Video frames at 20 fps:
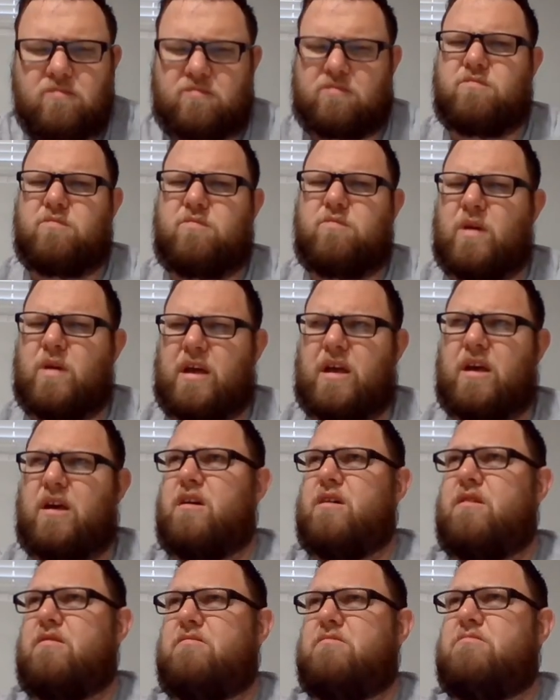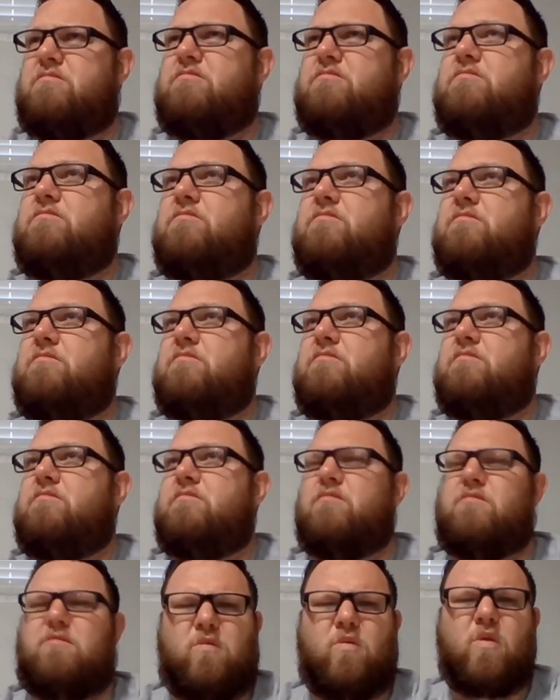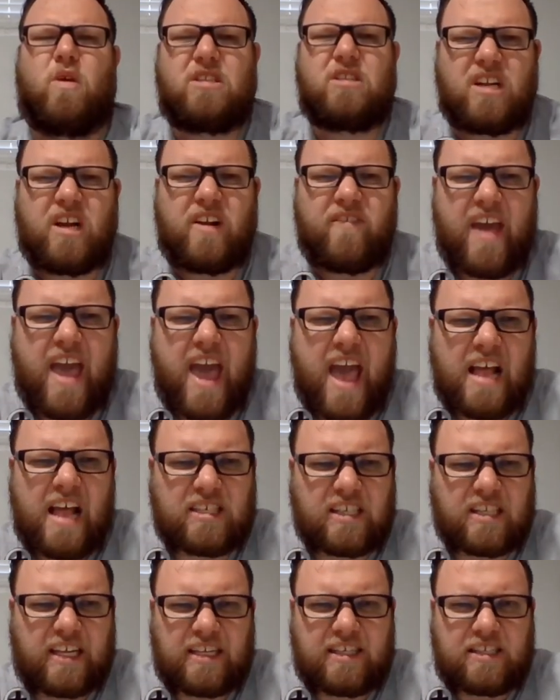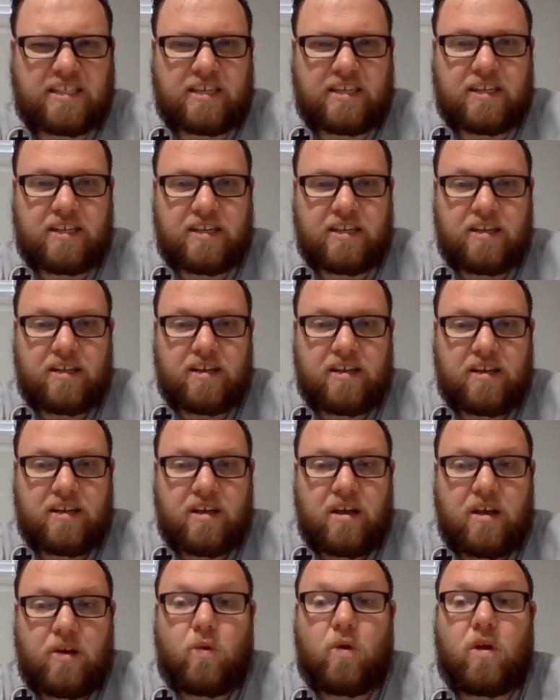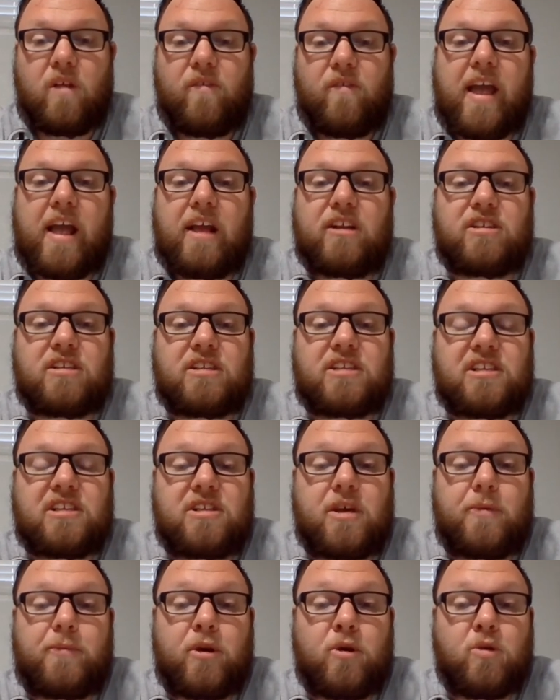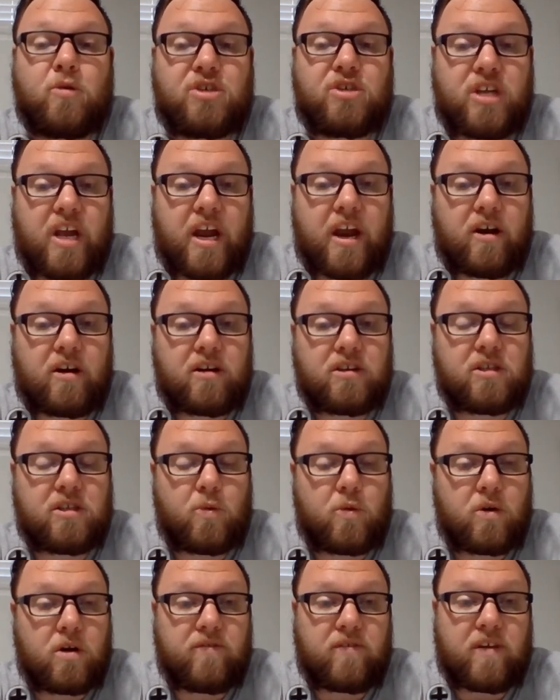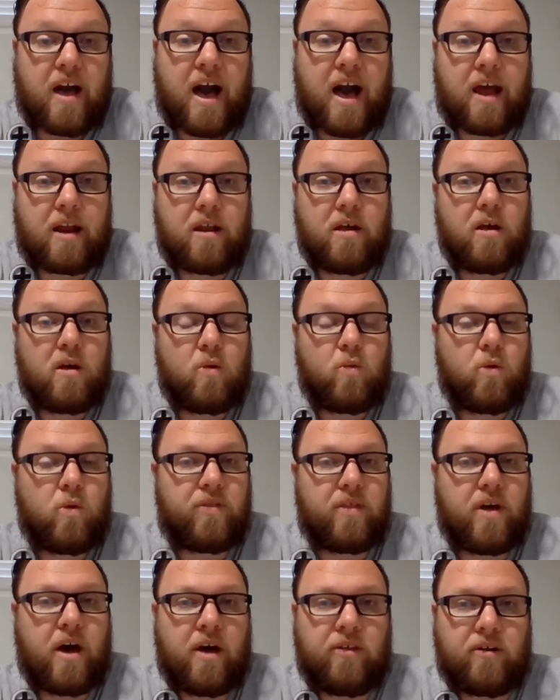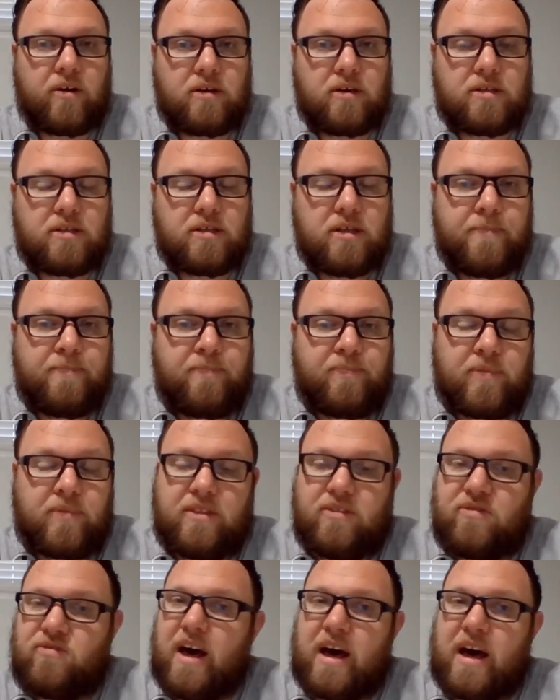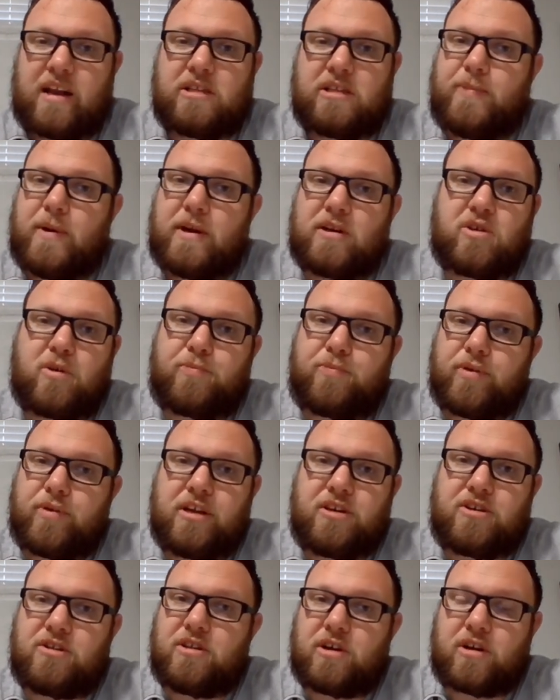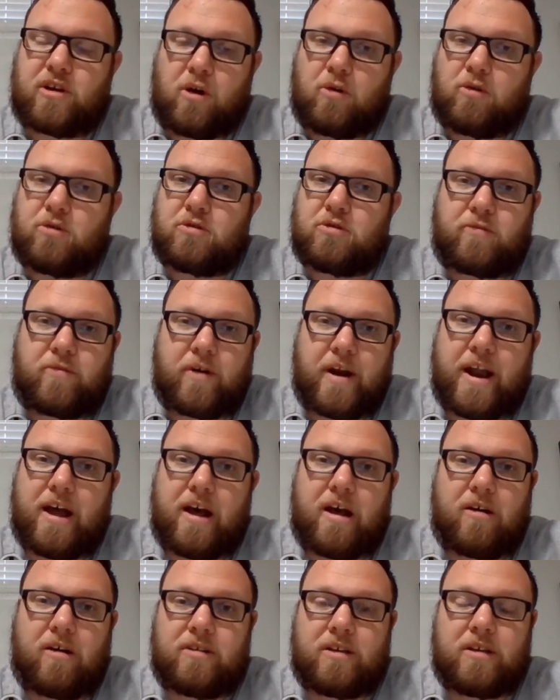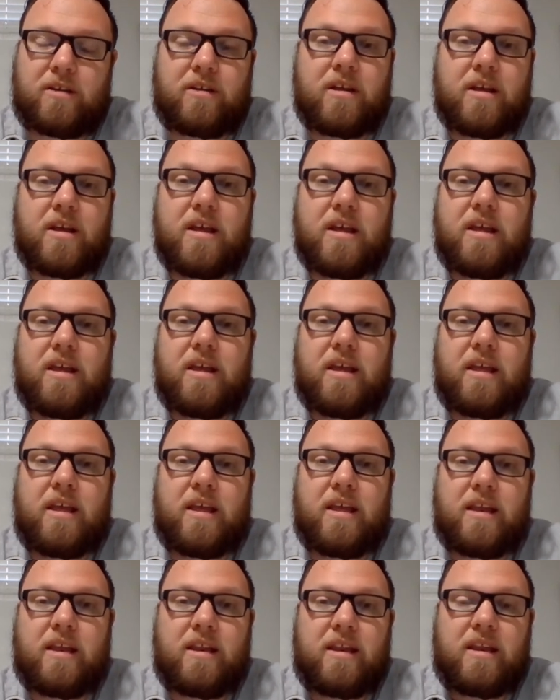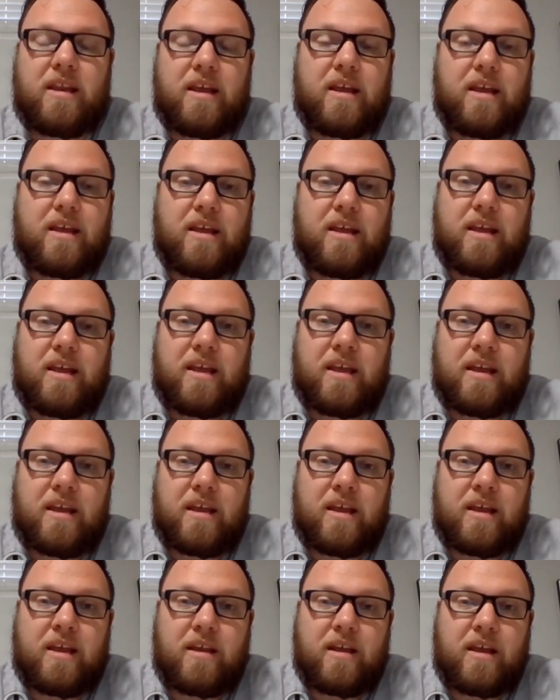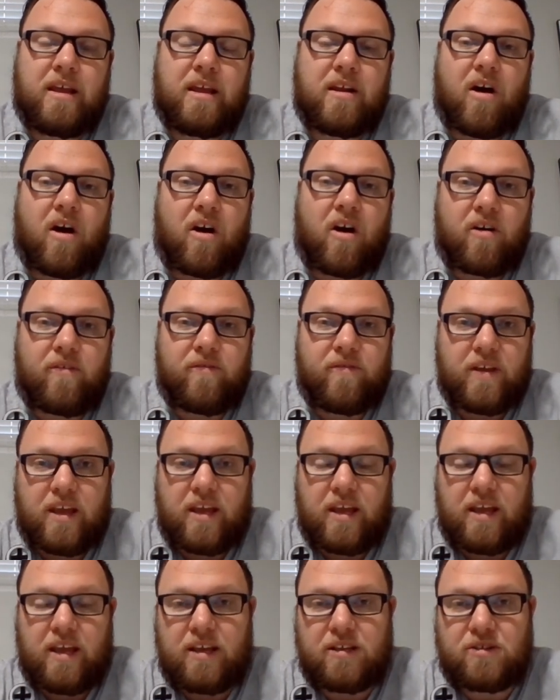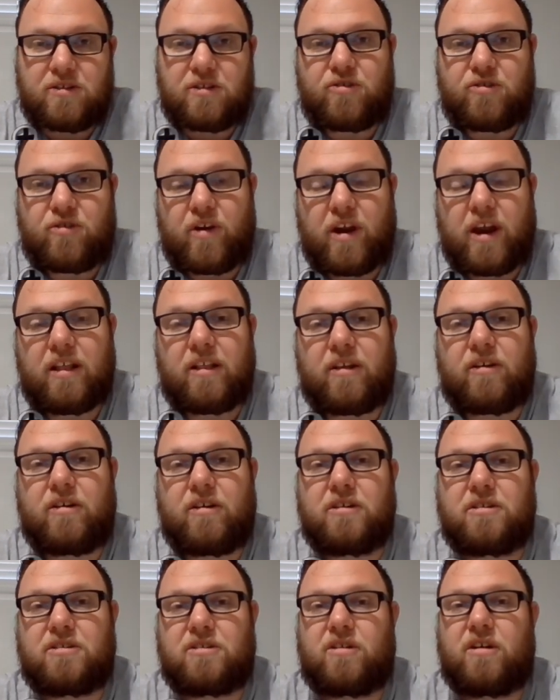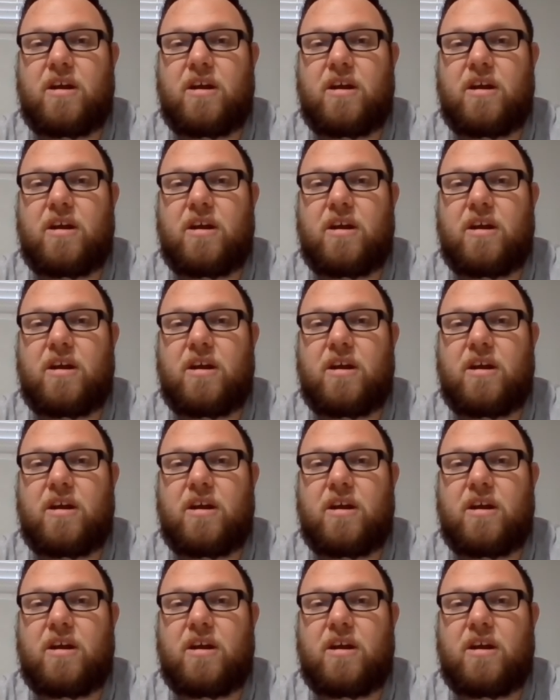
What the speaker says: Wow. What's an evangelist? Well, evangelist is someone who shares the word of God with others. It's not a special preacher that goes around and in RVs or trailers, or